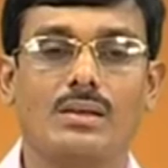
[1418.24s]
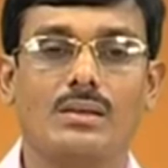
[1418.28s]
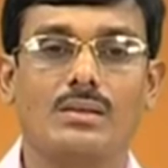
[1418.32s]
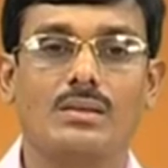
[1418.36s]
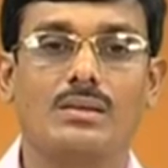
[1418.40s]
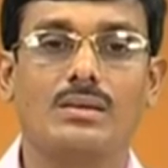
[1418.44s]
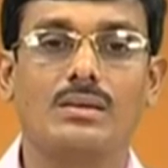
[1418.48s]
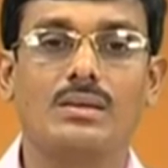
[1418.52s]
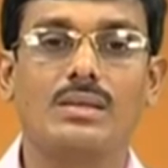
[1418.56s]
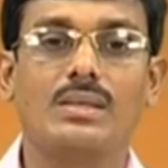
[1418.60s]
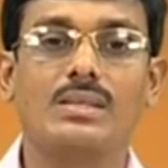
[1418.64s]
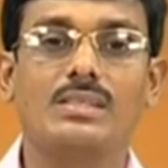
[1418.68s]

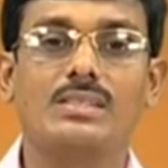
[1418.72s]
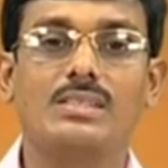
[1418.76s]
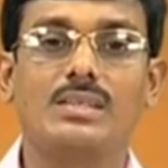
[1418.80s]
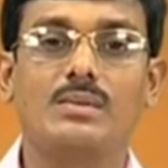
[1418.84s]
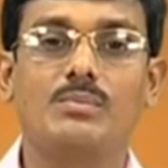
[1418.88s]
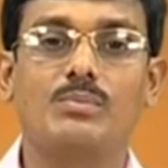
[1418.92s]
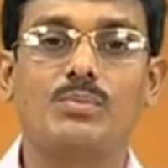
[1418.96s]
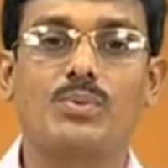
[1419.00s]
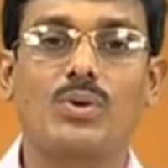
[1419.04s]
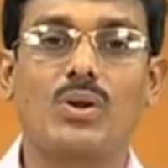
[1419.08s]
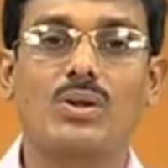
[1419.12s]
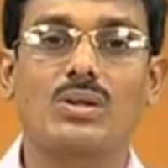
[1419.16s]
The
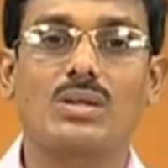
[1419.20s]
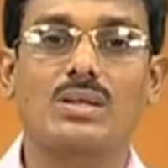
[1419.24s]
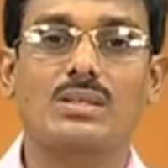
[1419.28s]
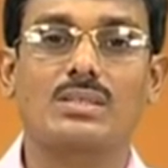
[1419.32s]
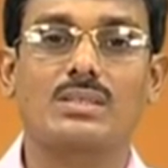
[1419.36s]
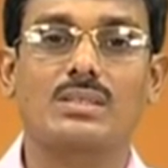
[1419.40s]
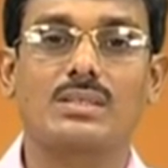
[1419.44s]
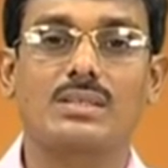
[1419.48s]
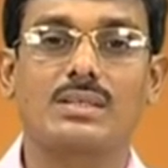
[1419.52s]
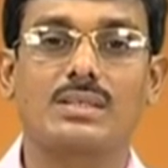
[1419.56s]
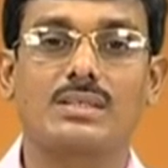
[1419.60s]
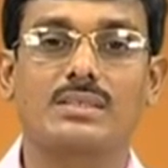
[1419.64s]
ECM
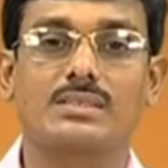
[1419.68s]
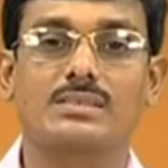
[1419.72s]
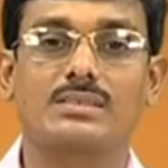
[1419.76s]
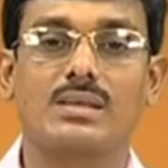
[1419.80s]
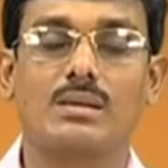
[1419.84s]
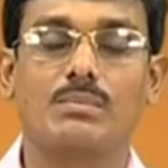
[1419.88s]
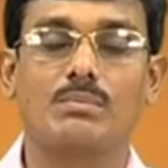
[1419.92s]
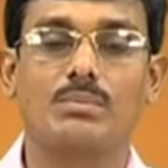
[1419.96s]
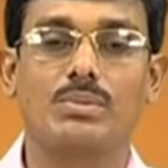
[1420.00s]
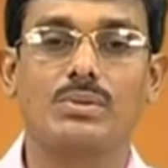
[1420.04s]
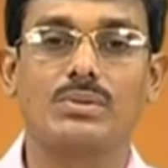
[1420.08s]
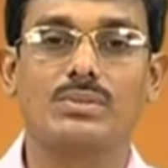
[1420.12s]
product
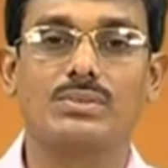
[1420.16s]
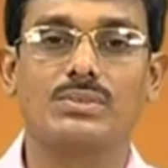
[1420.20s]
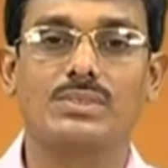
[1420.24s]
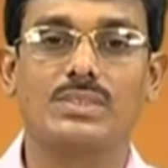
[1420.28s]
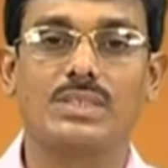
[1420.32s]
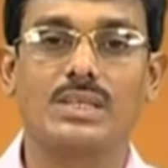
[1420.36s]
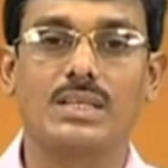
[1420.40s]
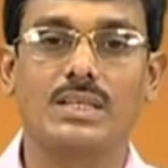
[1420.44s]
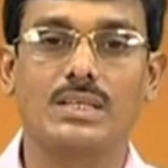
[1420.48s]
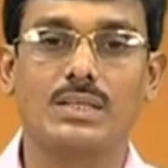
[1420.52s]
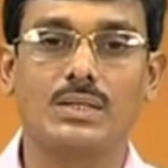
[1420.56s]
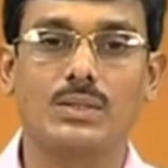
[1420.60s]
examples
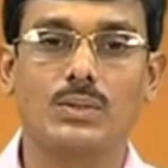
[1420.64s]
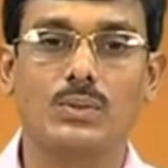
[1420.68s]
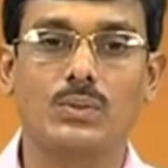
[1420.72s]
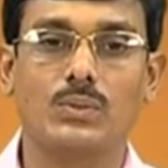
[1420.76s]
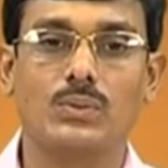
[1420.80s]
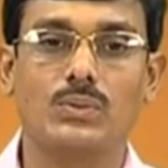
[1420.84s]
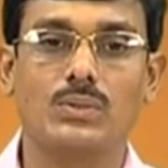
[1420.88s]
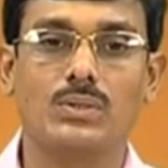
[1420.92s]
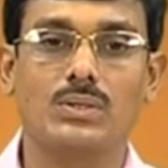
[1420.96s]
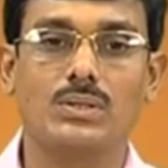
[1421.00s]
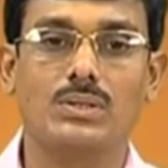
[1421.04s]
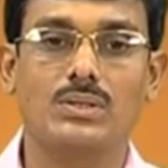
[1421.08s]

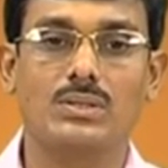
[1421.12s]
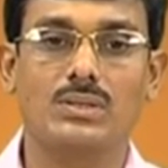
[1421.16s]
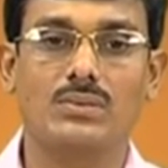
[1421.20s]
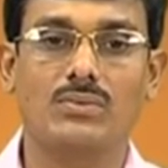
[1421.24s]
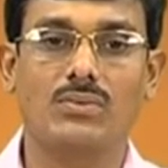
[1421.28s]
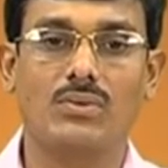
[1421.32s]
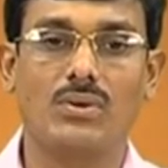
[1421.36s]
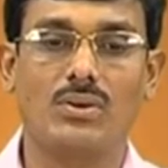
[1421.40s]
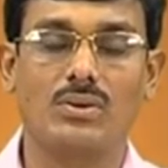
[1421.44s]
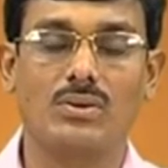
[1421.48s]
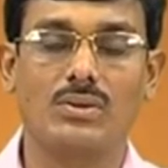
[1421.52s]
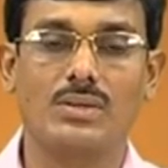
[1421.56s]
include the
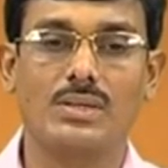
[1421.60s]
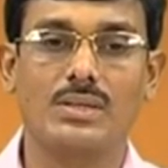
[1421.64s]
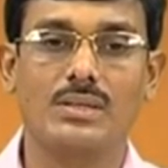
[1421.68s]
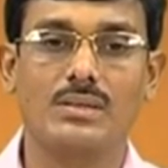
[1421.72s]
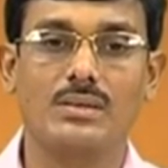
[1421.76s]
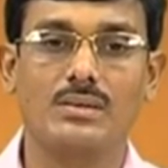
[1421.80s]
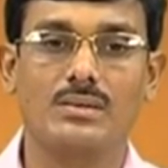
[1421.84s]
following.